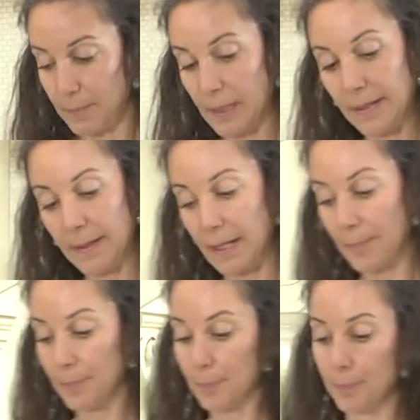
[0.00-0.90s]
Blend that
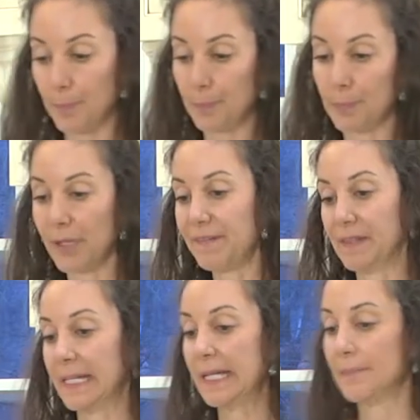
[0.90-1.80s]
up
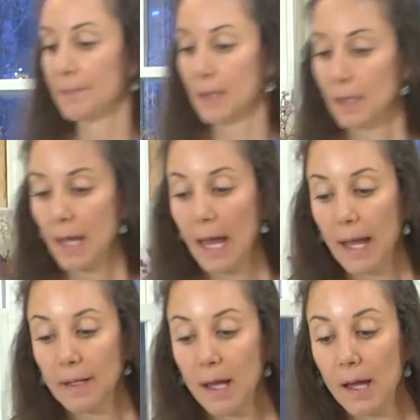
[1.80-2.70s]
briefly.
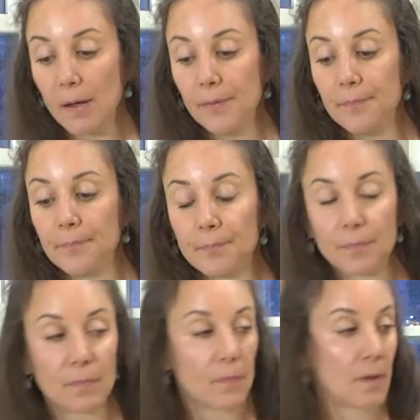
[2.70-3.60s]
And now,
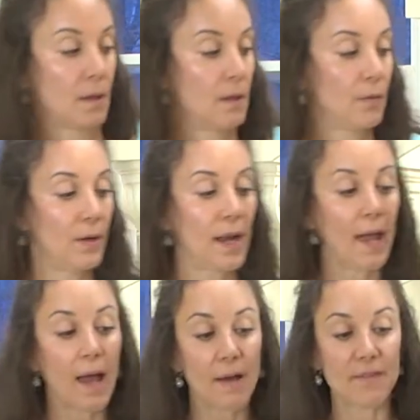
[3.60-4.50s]
what I
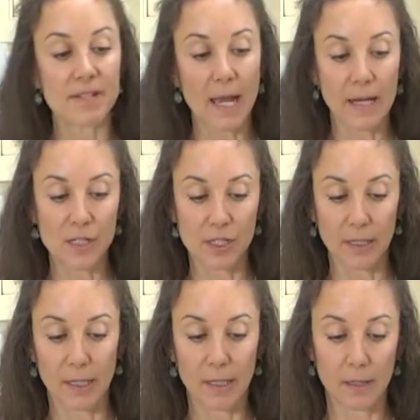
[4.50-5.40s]
have is
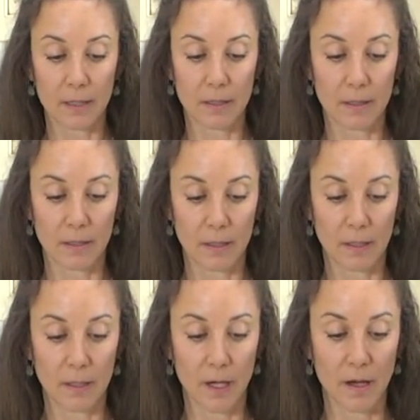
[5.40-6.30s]
actually
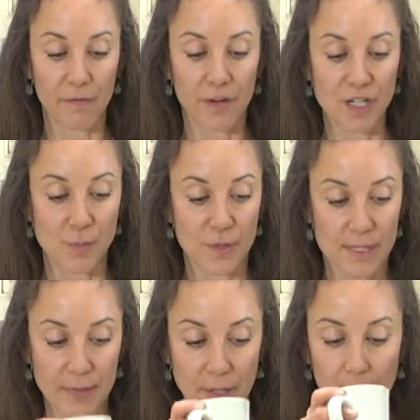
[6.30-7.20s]
a fresh
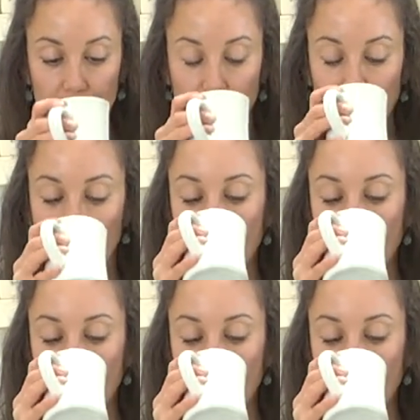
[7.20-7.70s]
Brazil nut milk.